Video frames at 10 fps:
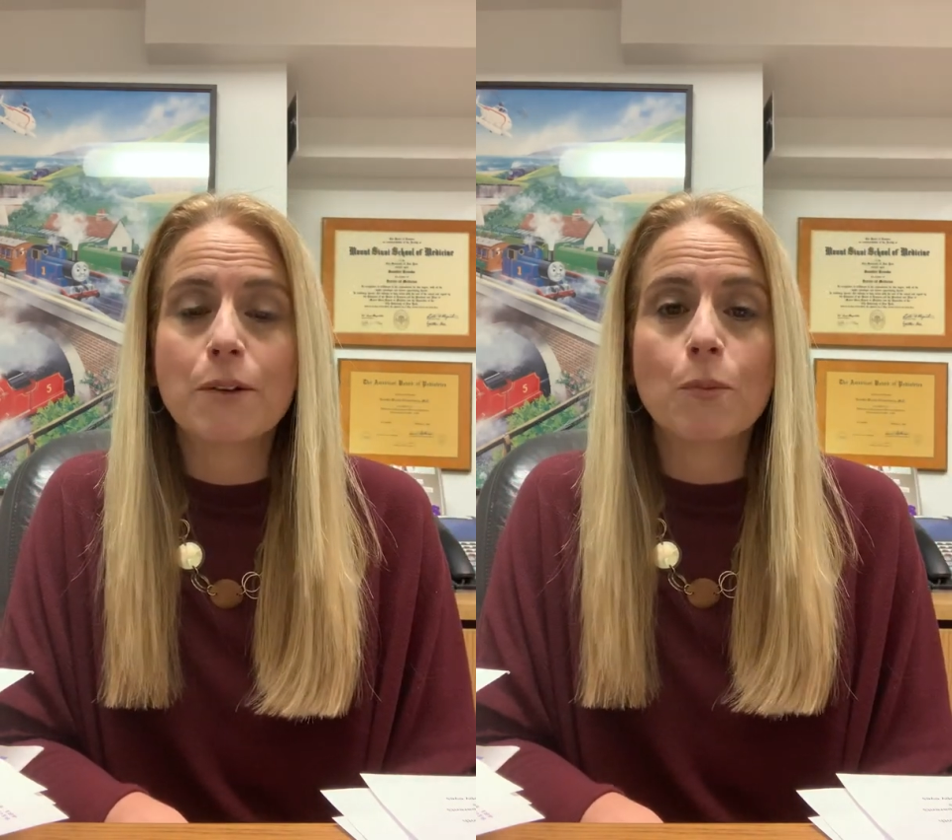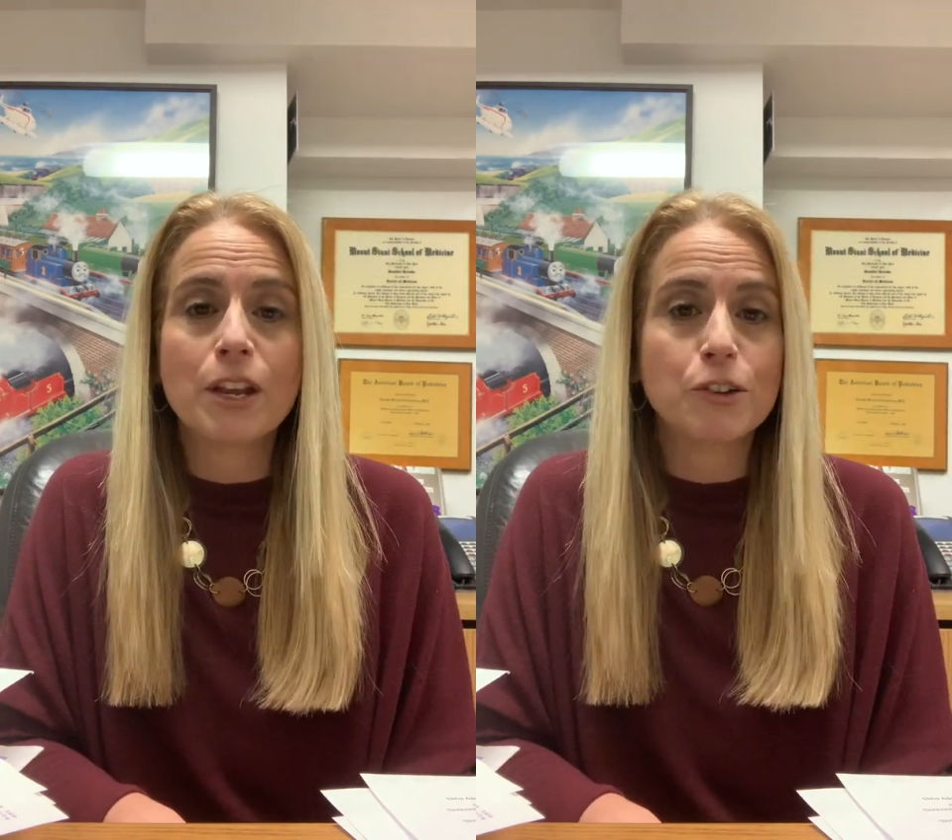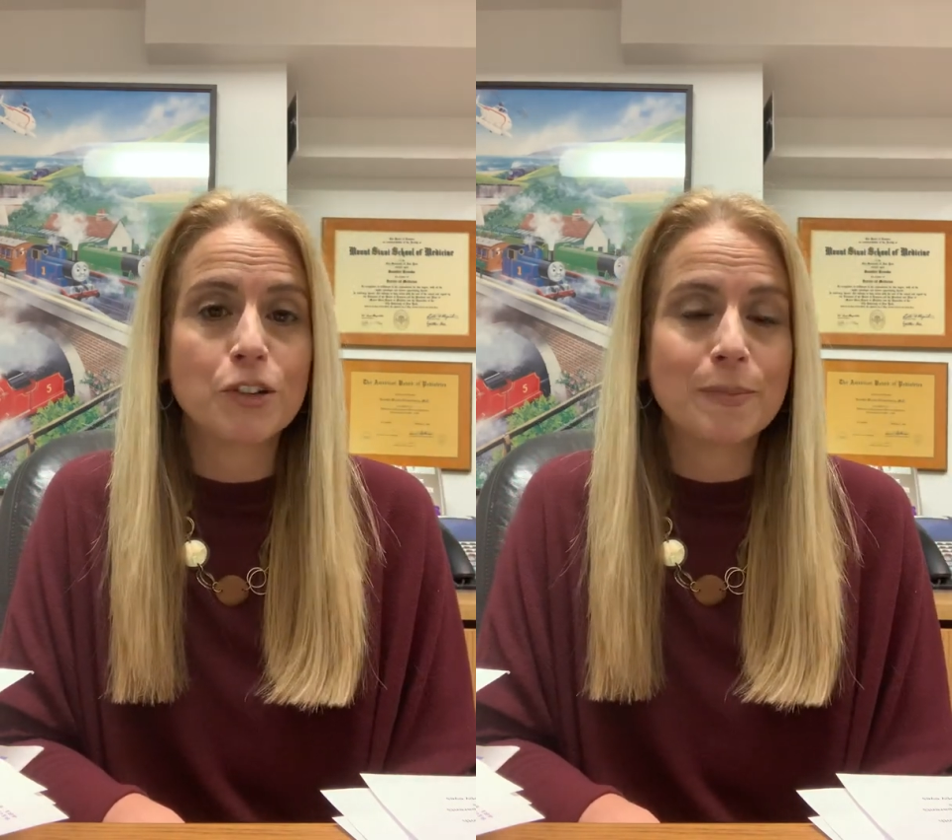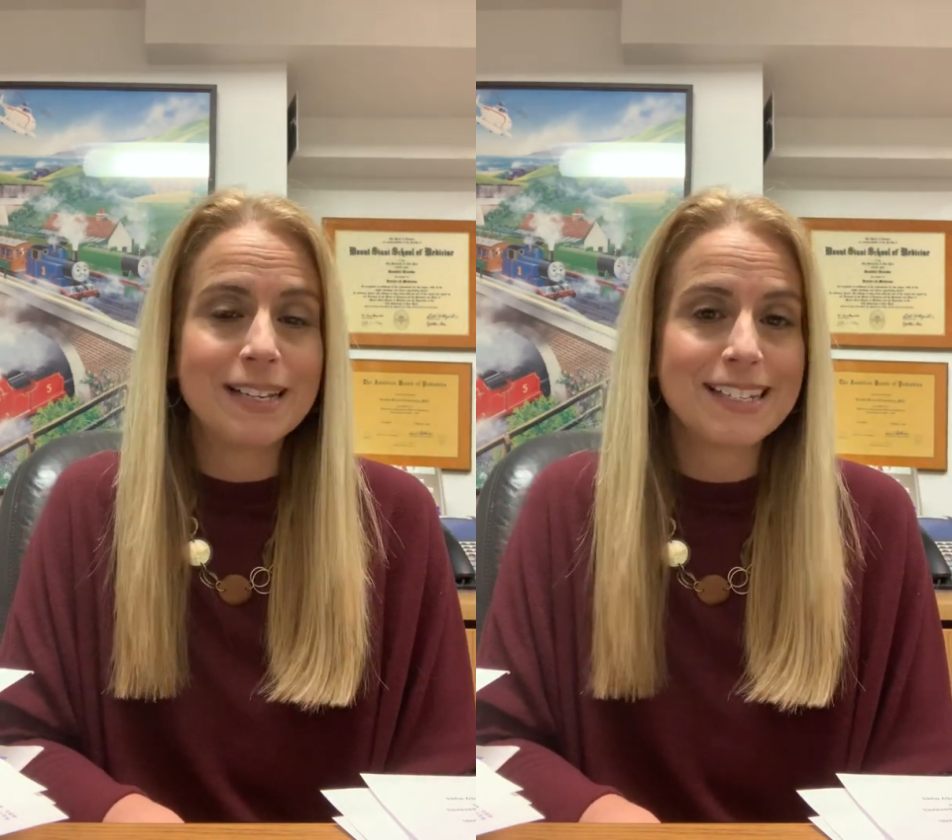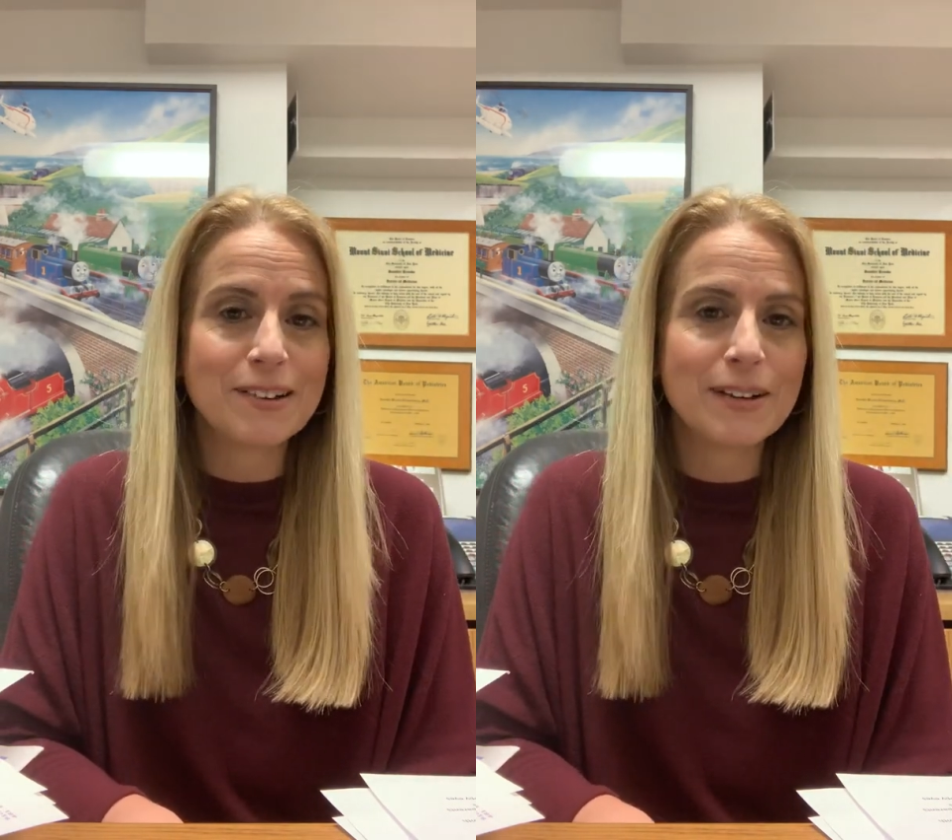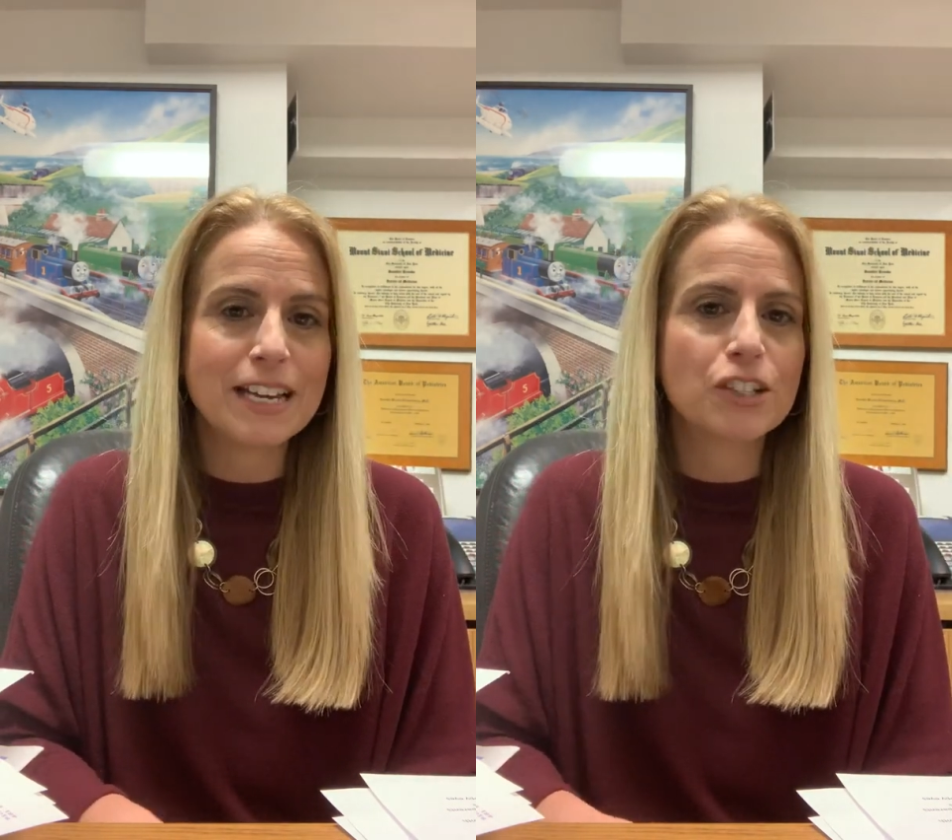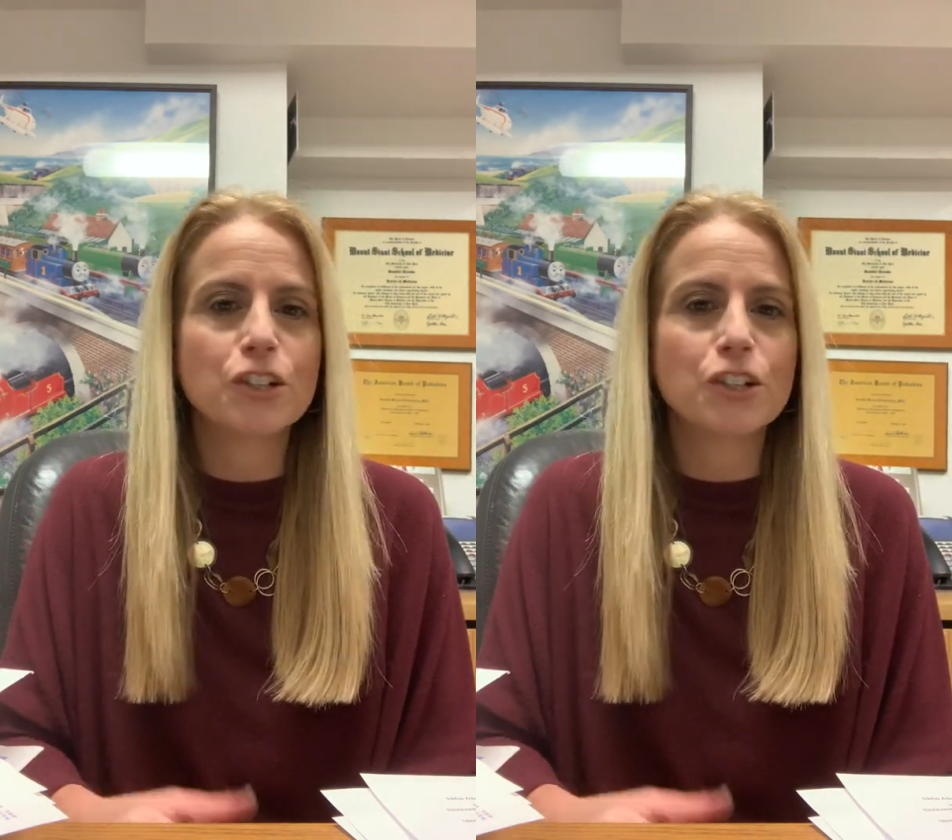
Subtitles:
and what you should be doing.